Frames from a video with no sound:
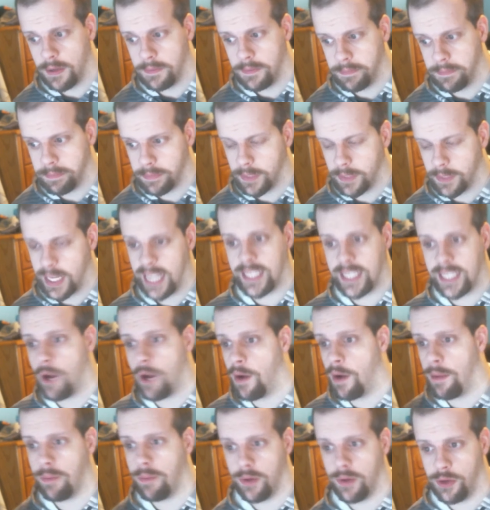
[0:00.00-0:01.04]
That's how I
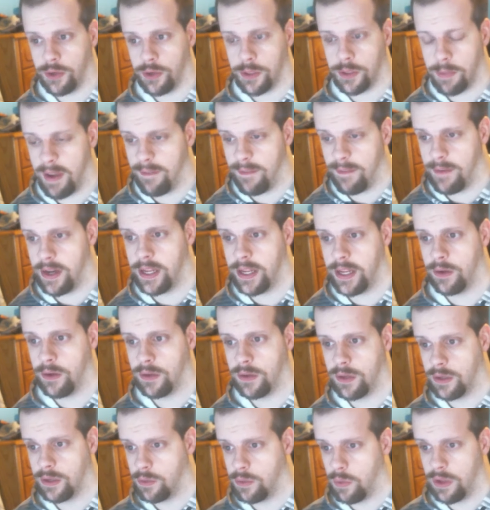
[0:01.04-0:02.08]
produce my videos
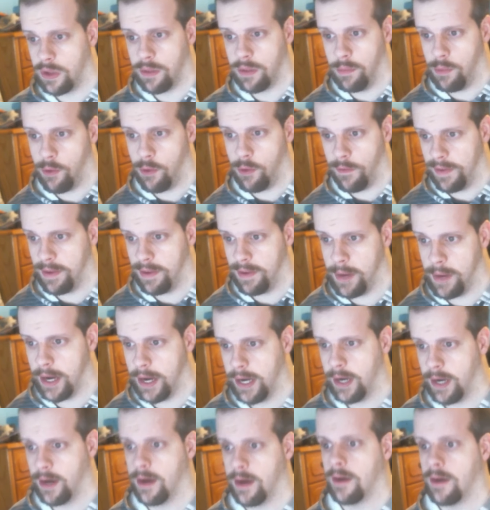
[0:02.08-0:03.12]
is with Movie
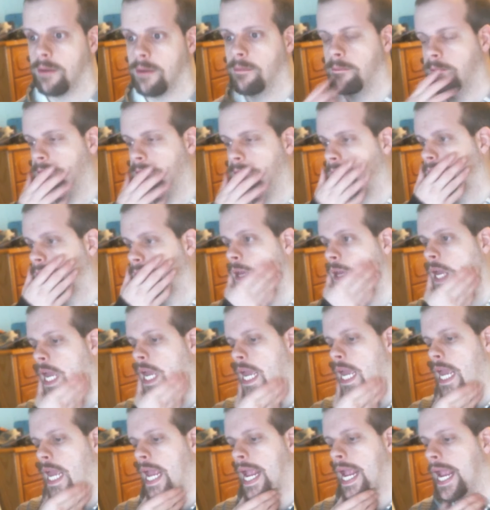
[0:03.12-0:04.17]
Maker.
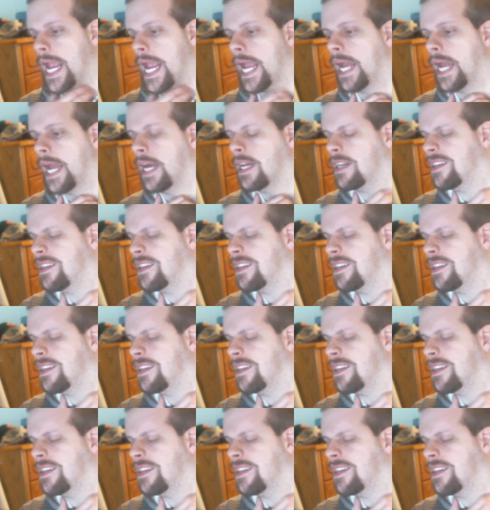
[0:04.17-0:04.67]
And